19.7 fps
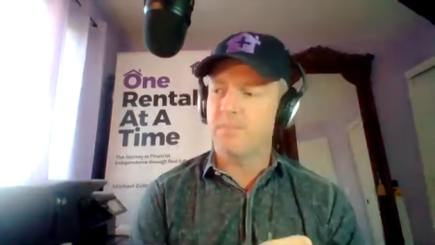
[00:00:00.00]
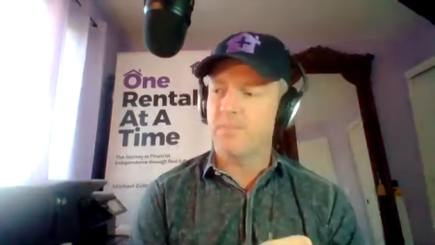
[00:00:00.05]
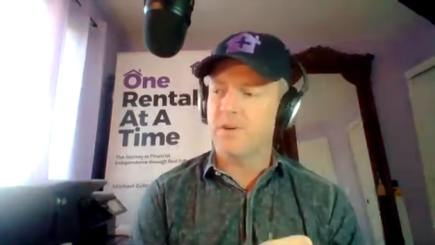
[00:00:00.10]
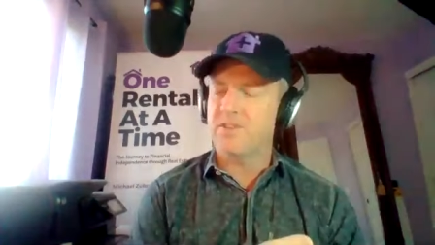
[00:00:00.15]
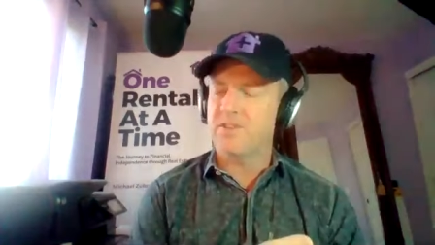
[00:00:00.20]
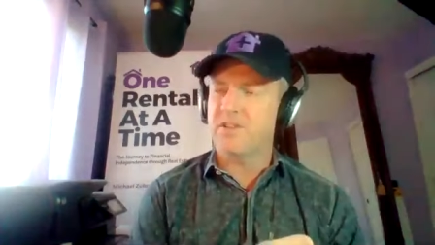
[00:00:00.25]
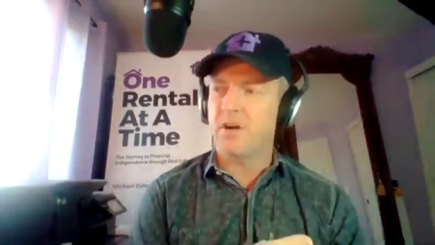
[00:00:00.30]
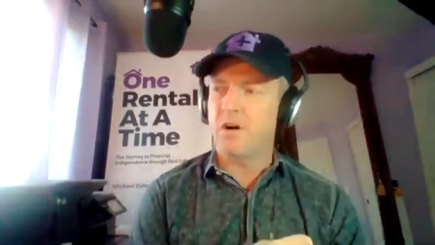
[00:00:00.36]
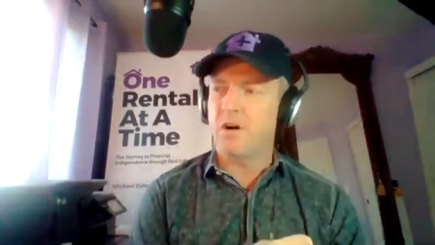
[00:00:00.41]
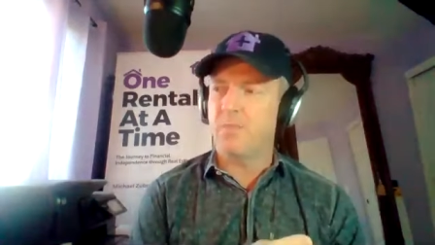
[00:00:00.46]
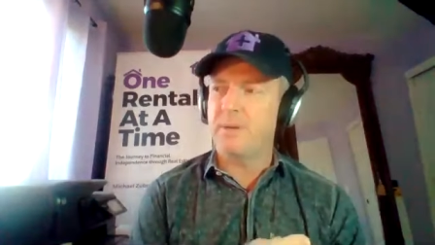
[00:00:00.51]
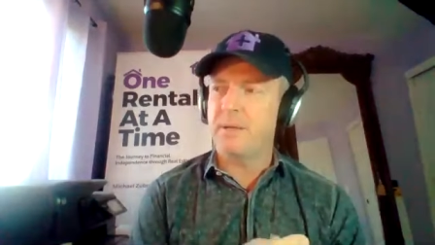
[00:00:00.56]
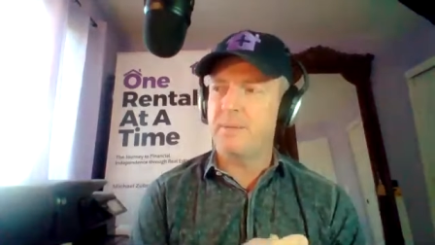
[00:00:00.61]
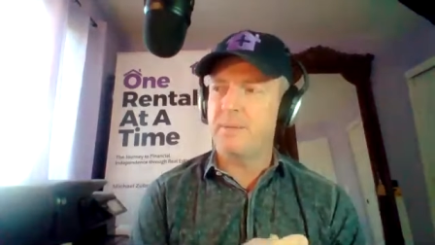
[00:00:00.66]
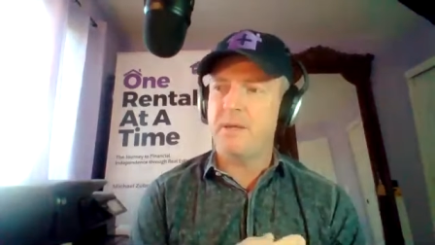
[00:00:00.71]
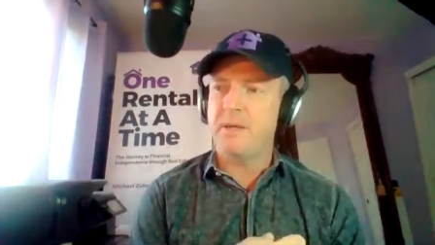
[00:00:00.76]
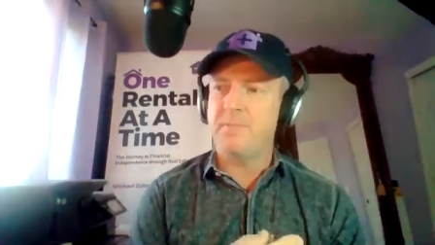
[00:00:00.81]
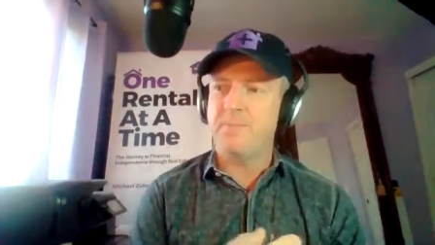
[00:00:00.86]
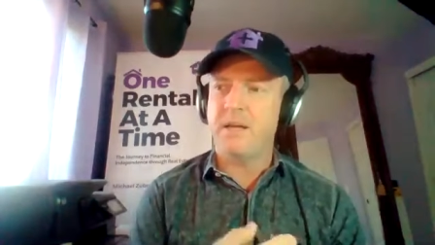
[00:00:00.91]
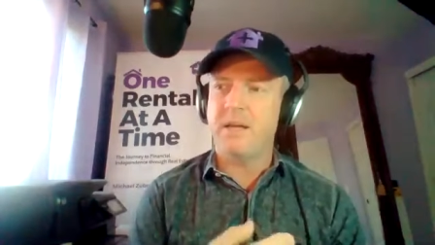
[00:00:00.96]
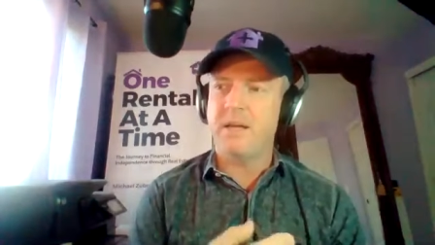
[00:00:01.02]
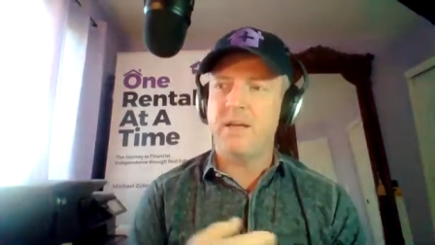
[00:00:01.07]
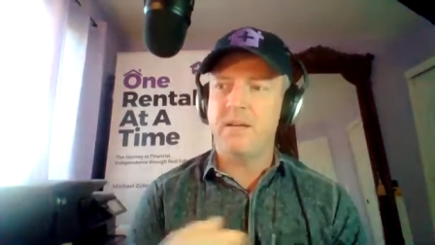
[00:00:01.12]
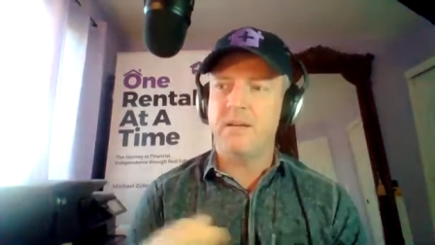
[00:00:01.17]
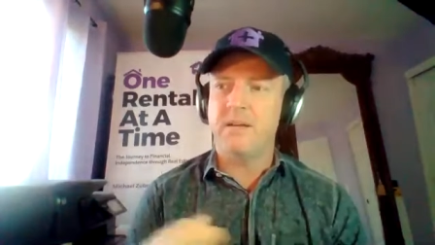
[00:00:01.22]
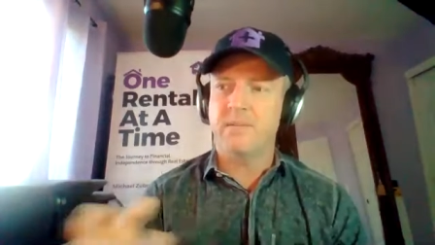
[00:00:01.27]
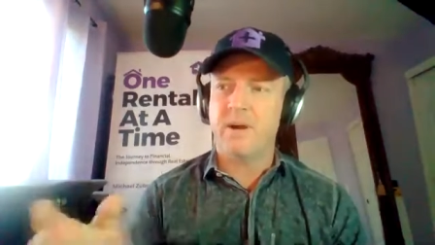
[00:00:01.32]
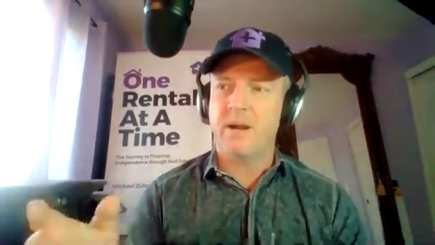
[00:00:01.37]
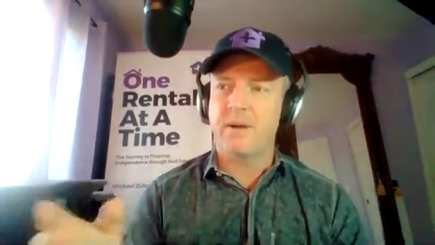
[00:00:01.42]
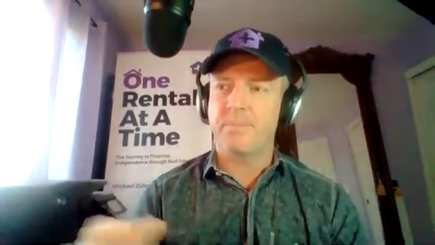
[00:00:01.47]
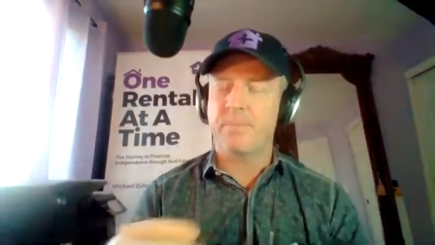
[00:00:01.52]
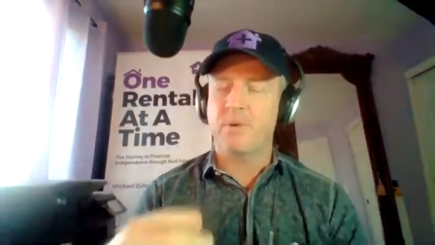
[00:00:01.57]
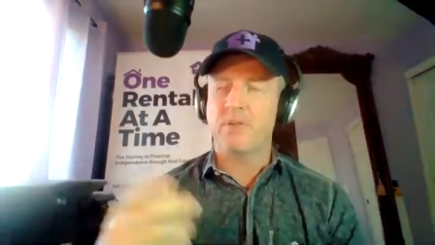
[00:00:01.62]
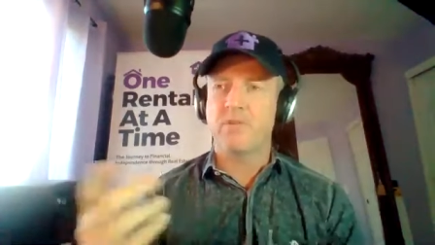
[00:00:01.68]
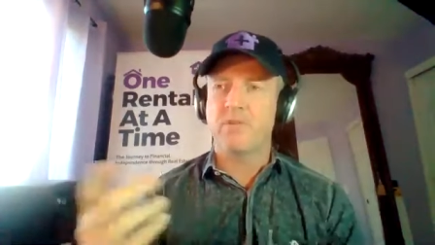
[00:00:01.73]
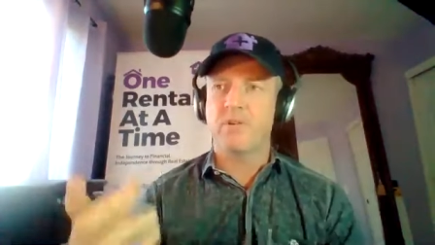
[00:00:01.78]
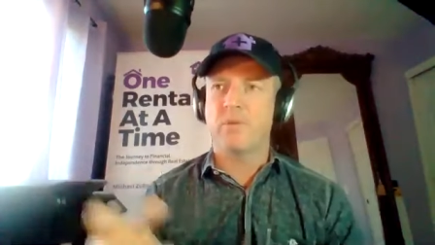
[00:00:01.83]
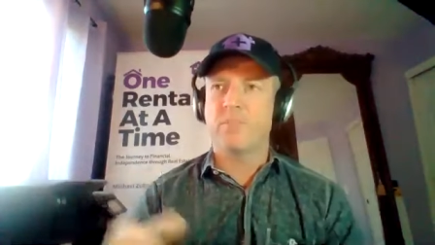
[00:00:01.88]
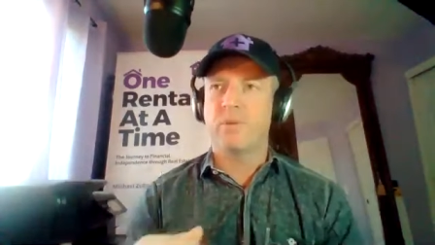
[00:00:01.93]
what is it called? PPP, right?
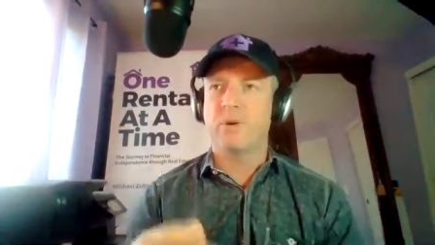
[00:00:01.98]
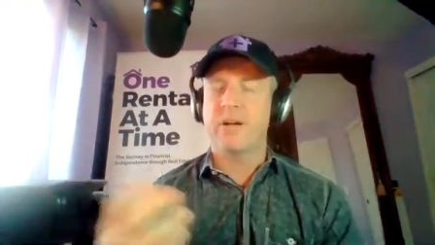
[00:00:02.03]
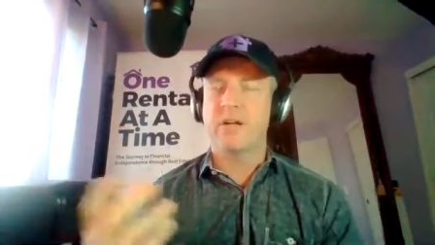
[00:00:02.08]
Personal mm-hmm.